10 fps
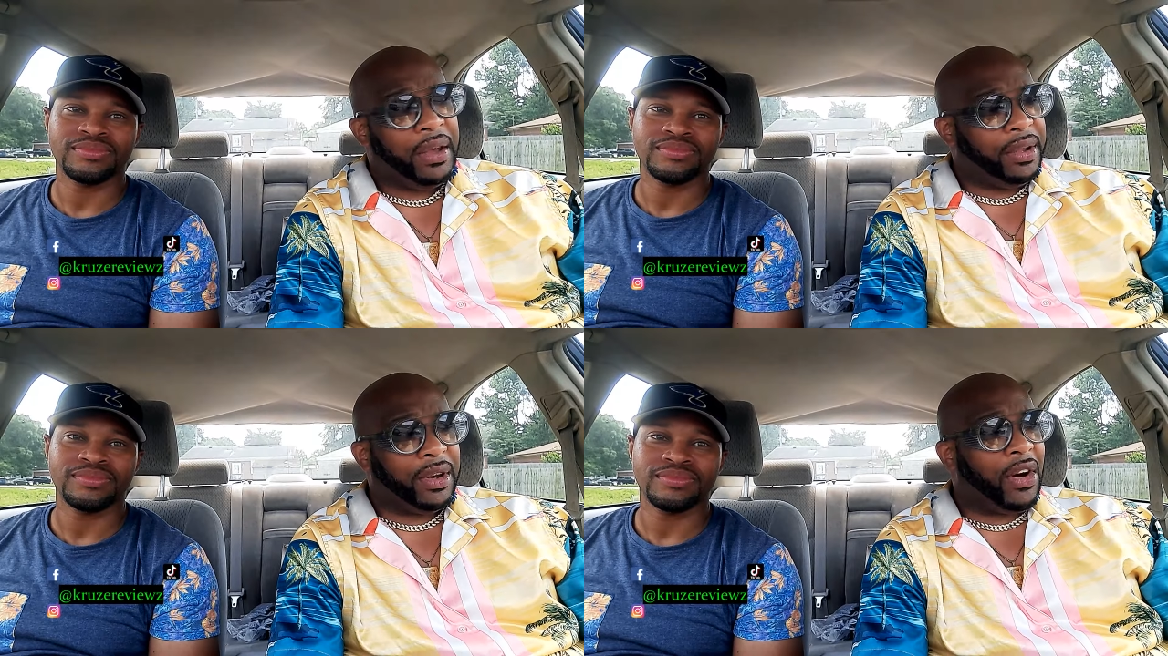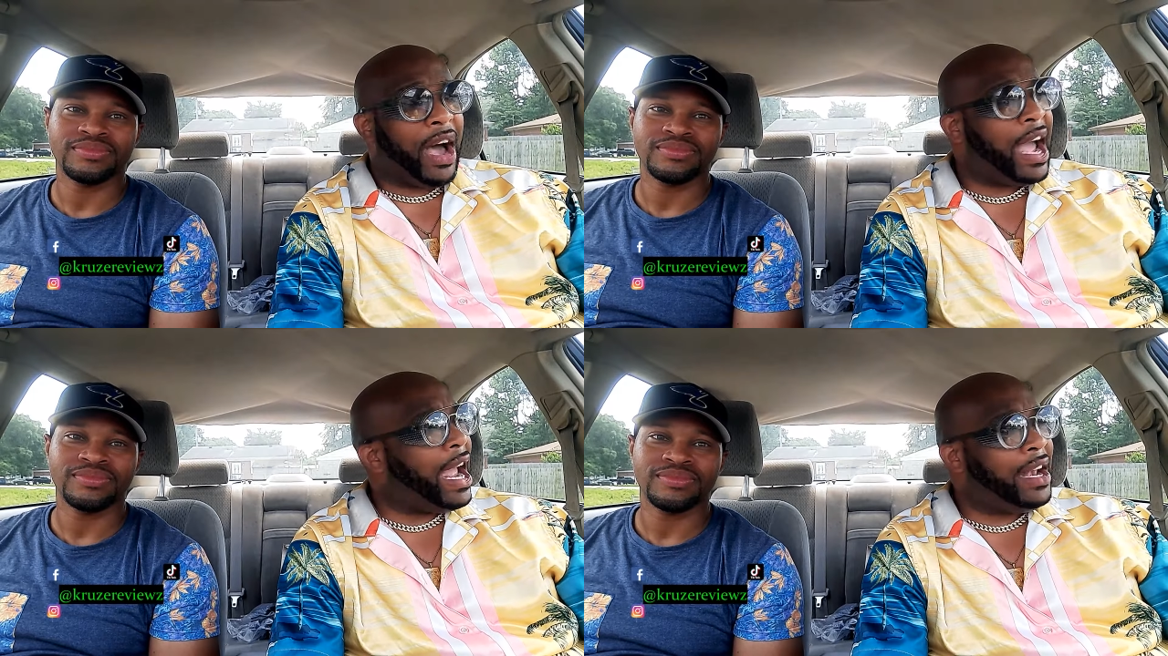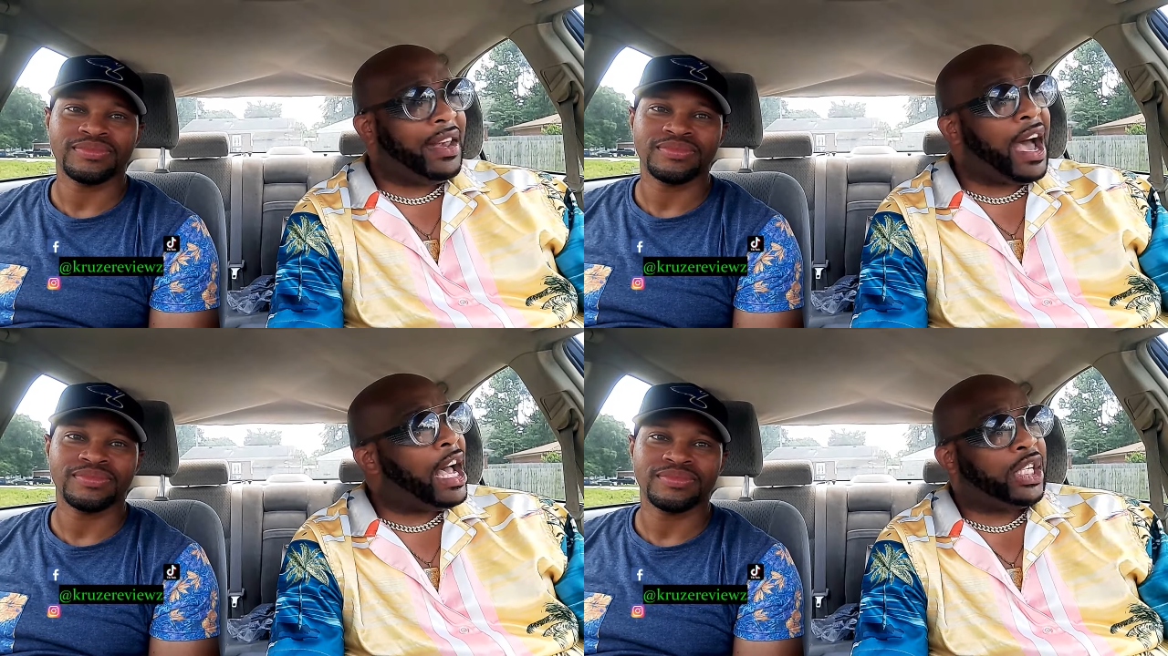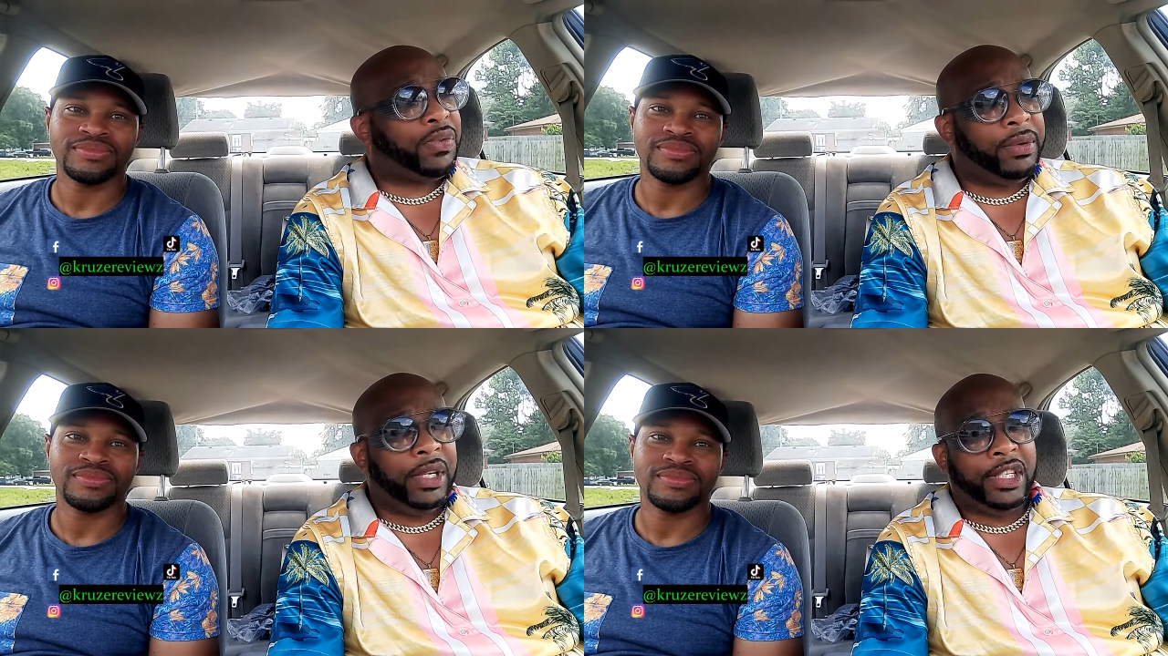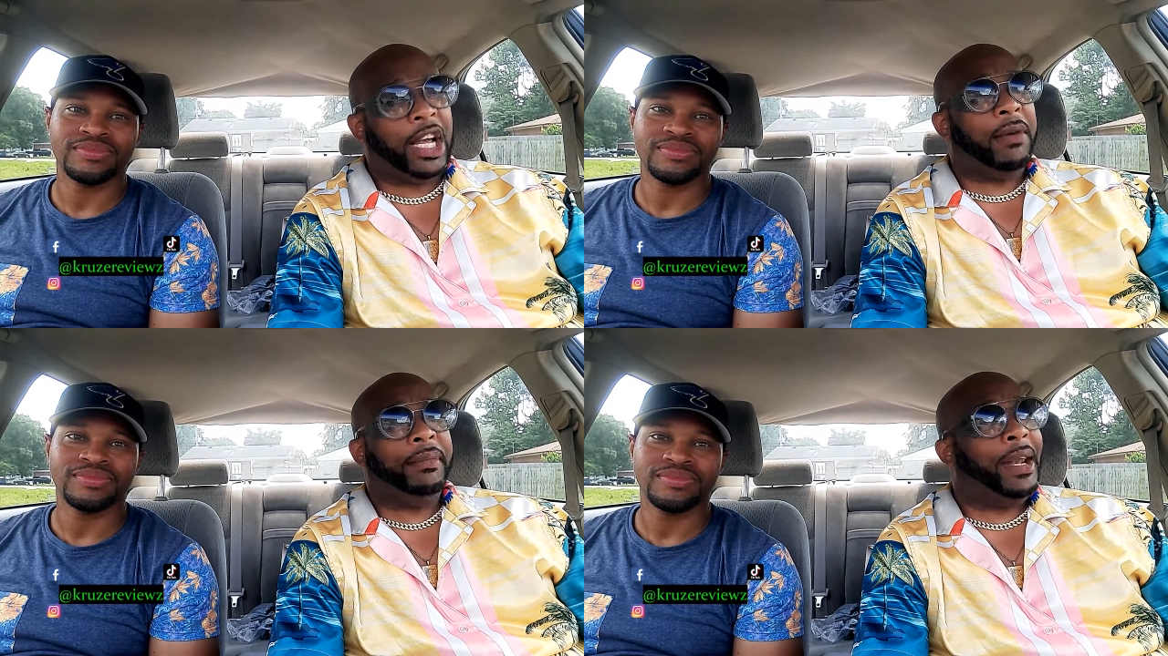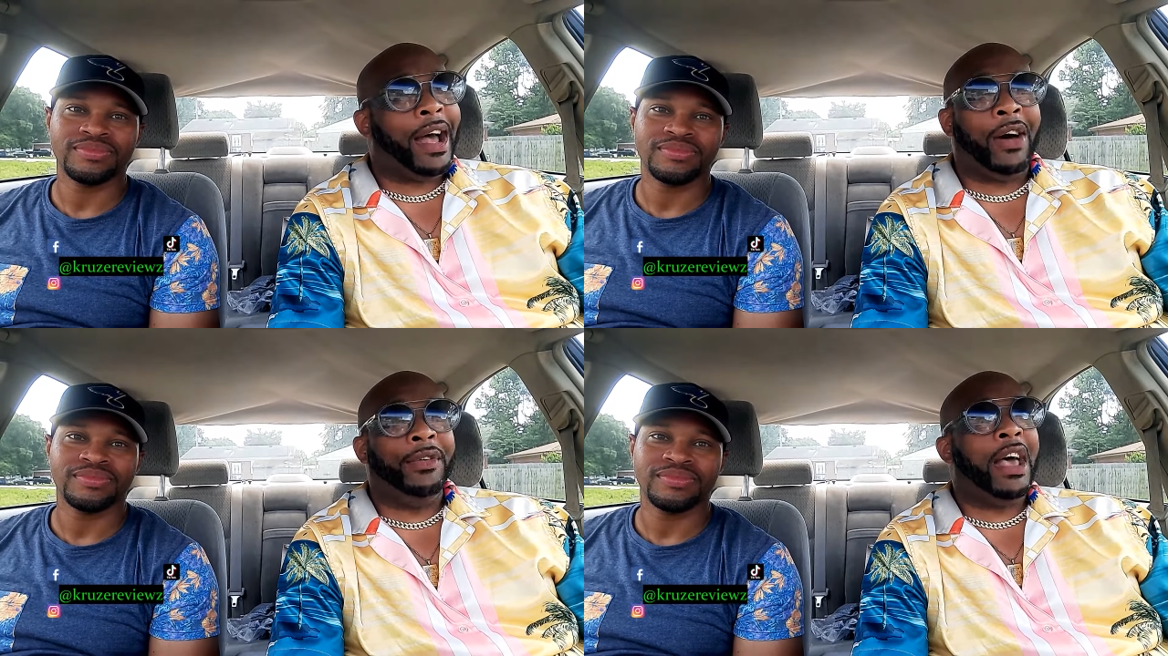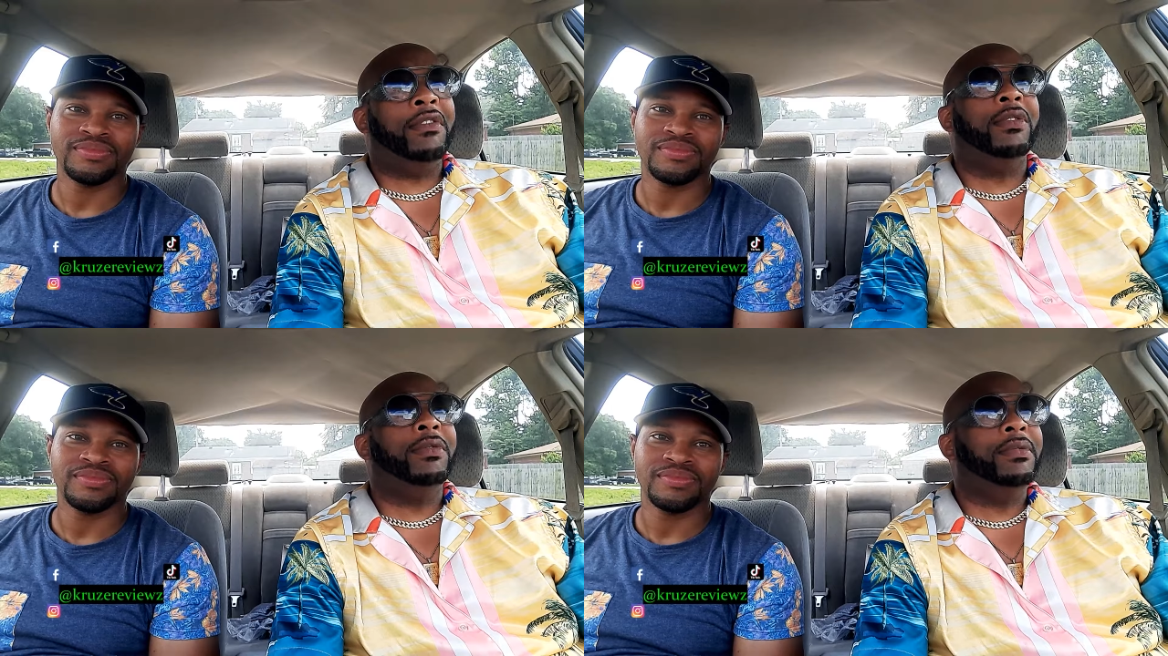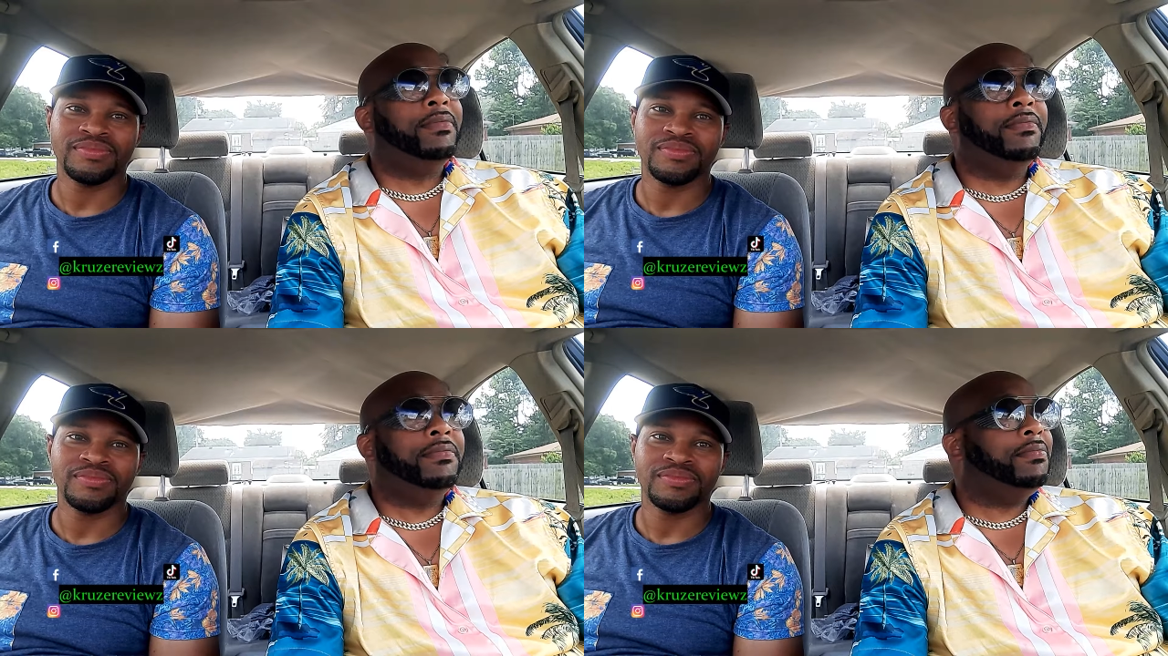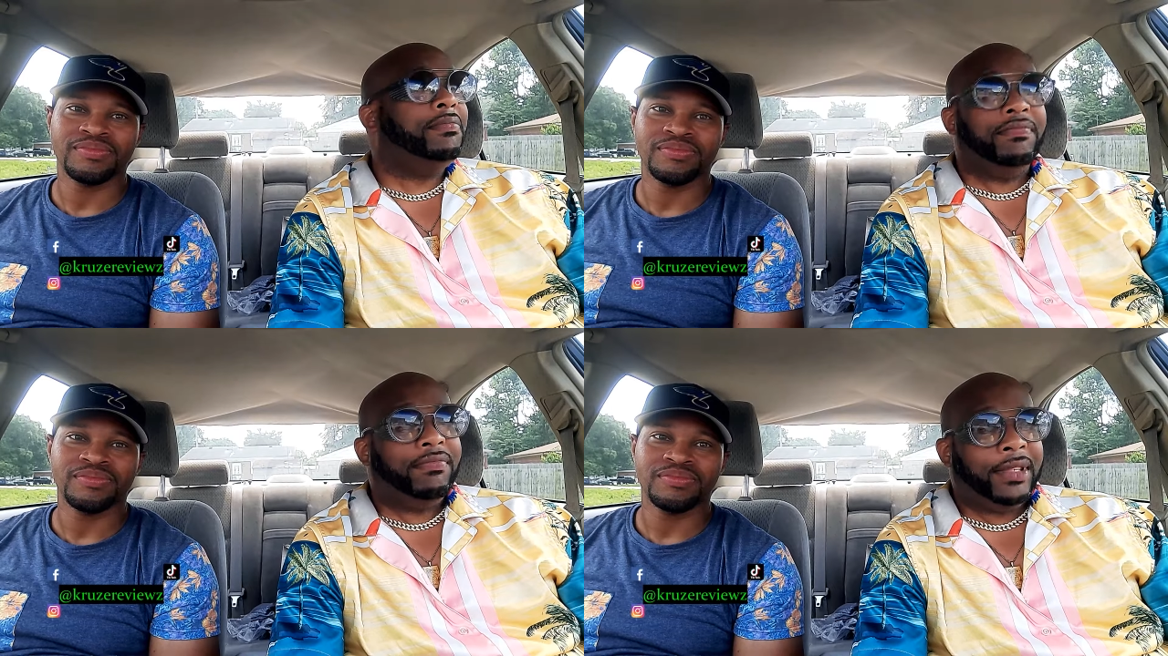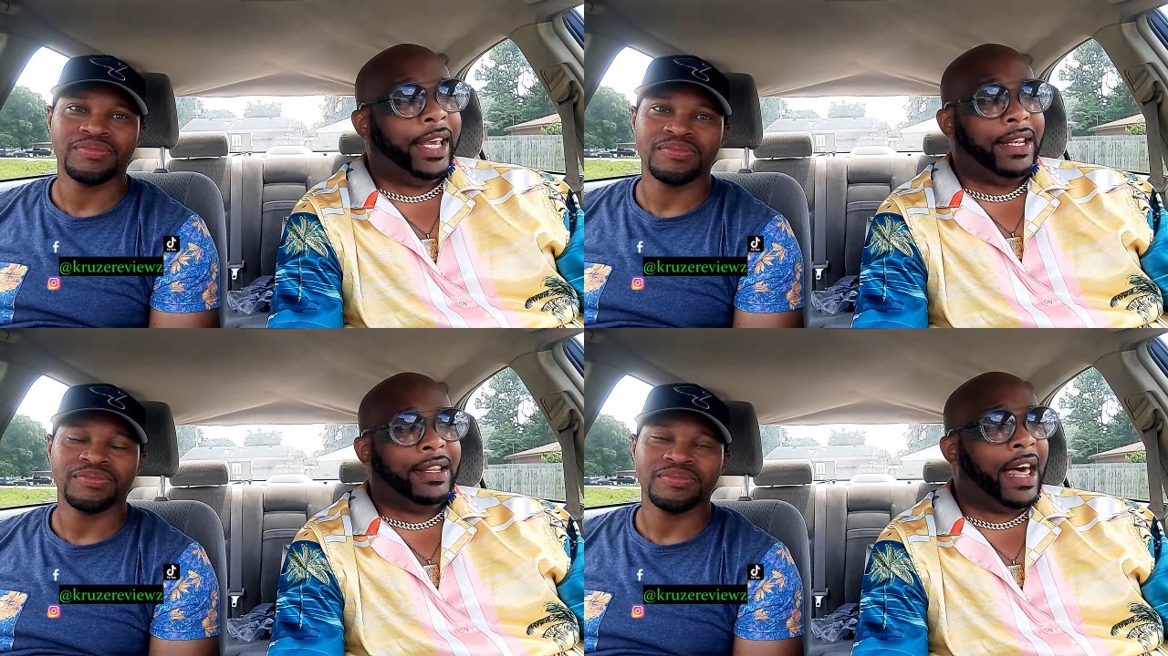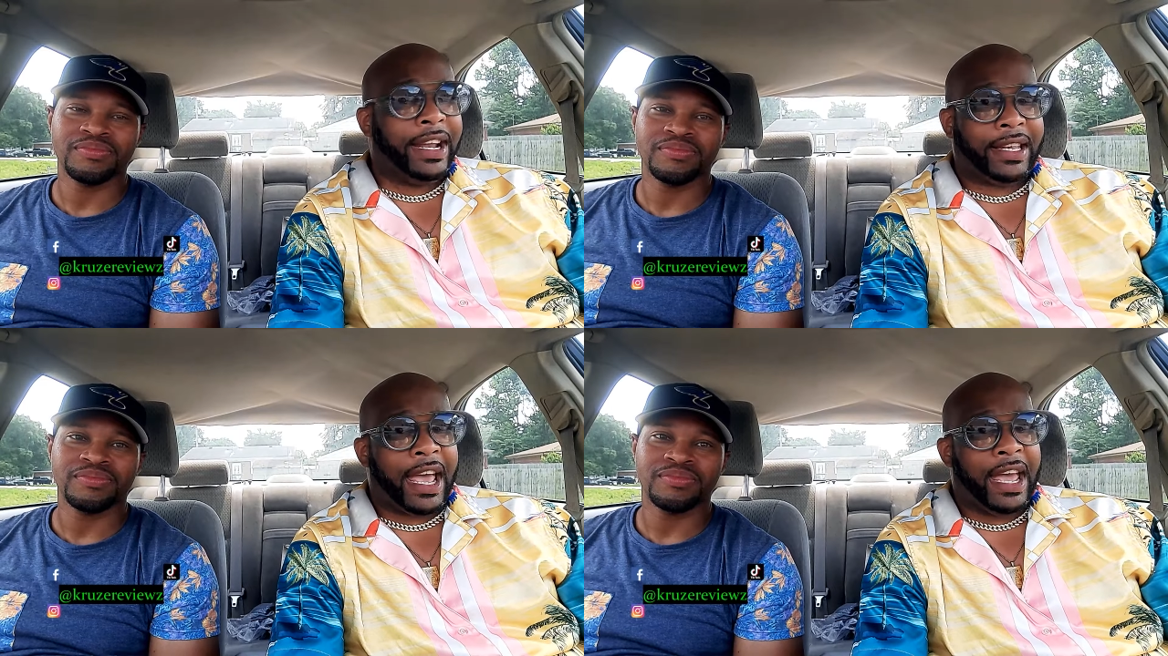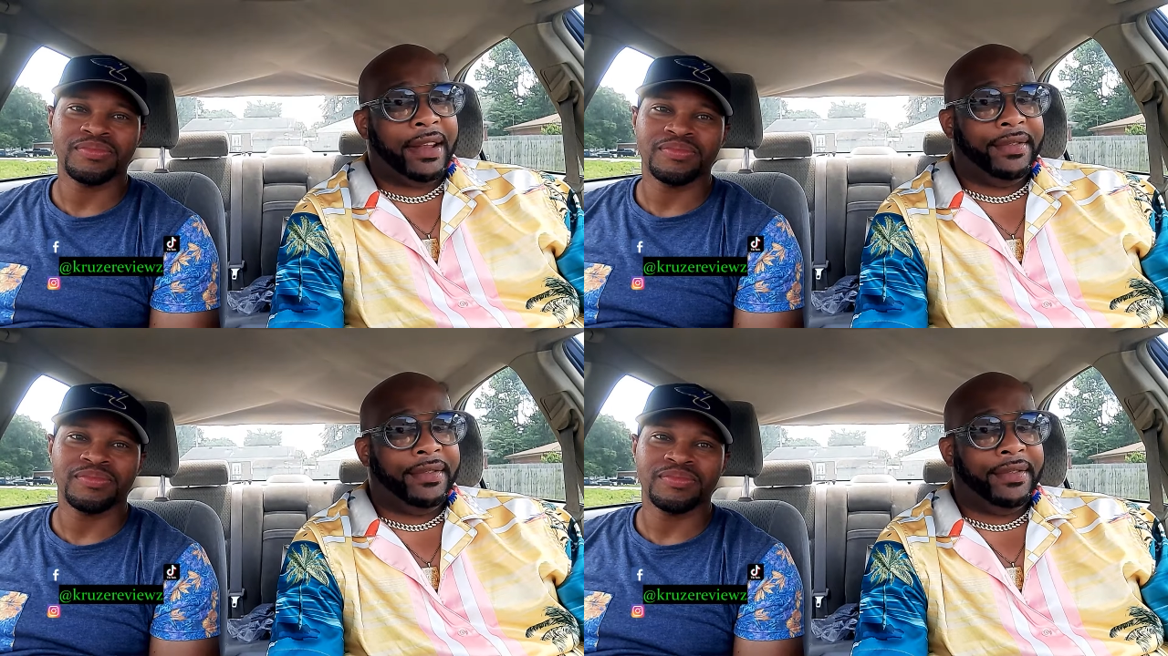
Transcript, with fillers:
Speaker 1: You know, I had Nas from the jump, and I don't ever re getting like that.